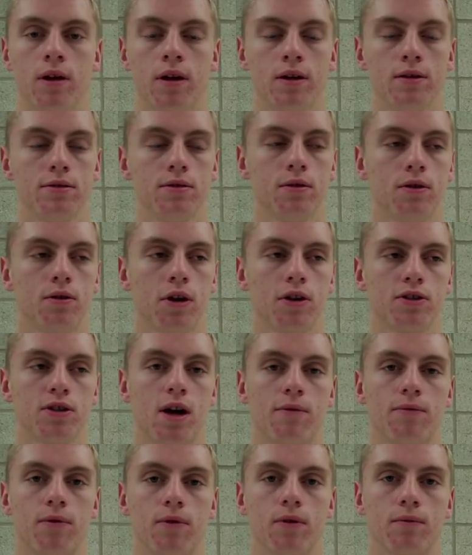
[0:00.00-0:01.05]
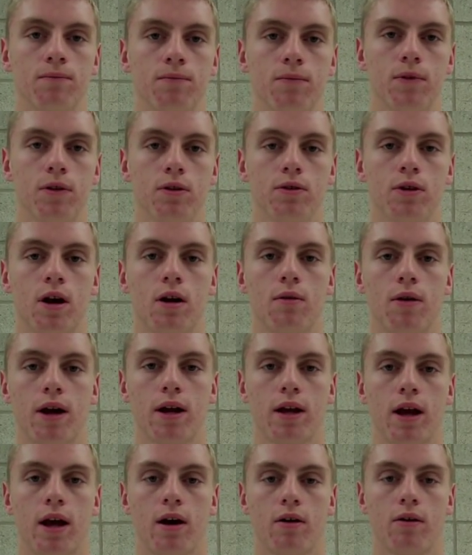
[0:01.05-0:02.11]
He's doing a great job for Utah right
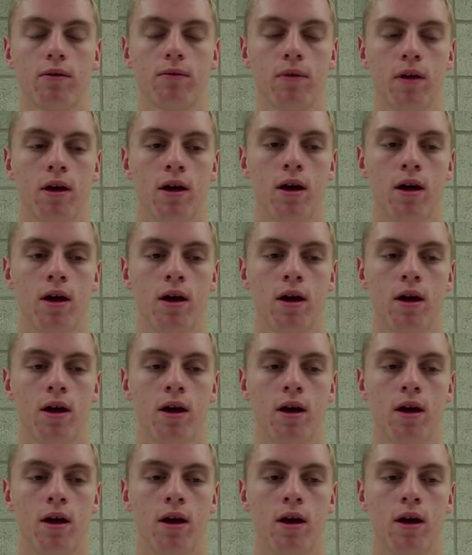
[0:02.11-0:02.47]
now, and